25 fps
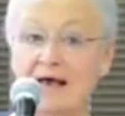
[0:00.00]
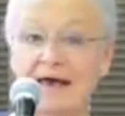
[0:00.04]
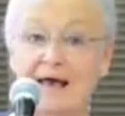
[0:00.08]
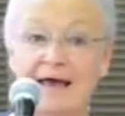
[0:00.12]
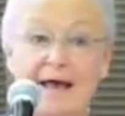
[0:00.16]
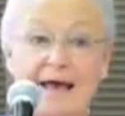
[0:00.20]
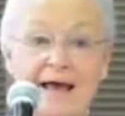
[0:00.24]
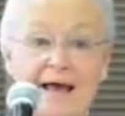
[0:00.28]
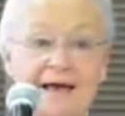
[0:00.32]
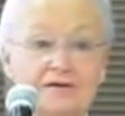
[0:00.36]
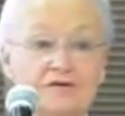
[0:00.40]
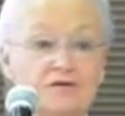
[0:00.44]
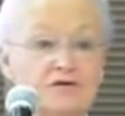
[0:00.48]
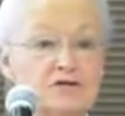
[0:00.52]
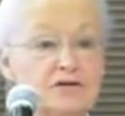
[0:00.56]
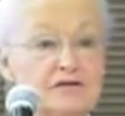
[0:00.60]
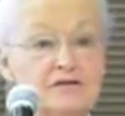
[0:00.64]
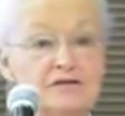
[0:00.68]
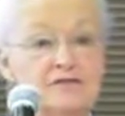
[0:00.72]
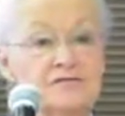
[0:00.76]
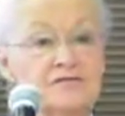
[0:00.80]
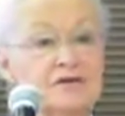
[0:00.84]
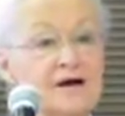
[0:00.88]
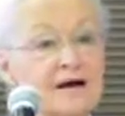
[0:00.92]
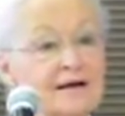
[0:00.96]
and she
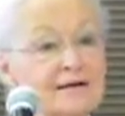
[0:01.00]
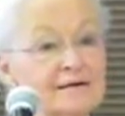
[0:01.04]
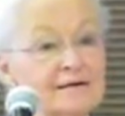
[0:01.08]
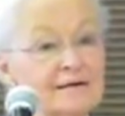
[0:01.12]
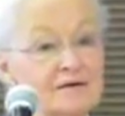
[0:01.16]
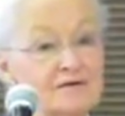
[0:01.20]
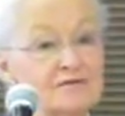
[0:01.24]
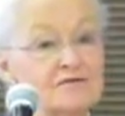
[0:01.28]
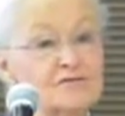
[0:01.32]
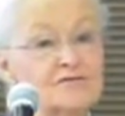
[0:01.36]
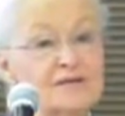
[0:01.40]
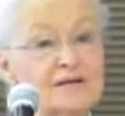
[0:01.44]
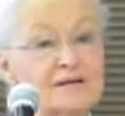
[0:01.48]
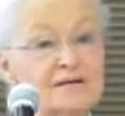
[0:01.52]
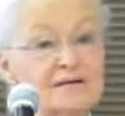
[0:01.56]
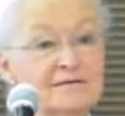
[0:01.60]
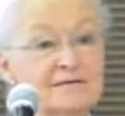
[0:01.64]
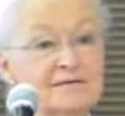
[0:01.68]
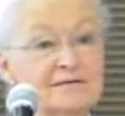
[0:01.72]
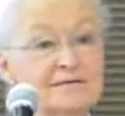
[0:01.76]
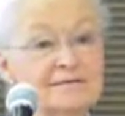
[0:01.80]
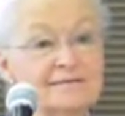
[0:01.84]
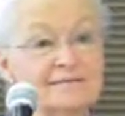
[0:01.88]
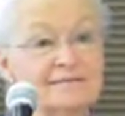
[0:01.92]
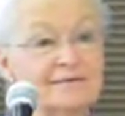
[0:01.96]
designed our seal,
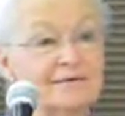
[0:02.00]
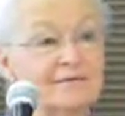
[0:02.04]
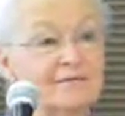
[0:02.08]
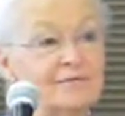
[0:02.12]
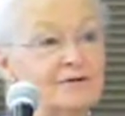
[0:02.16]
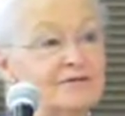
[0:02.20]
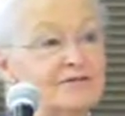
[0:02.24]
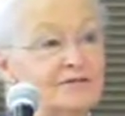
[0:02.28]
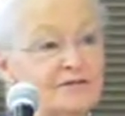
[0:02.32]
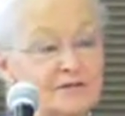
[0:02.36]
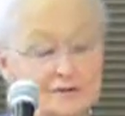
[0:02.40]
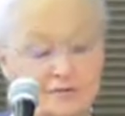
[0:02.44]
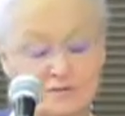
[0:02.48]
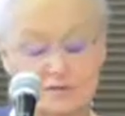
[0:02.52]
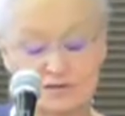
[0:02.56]
the original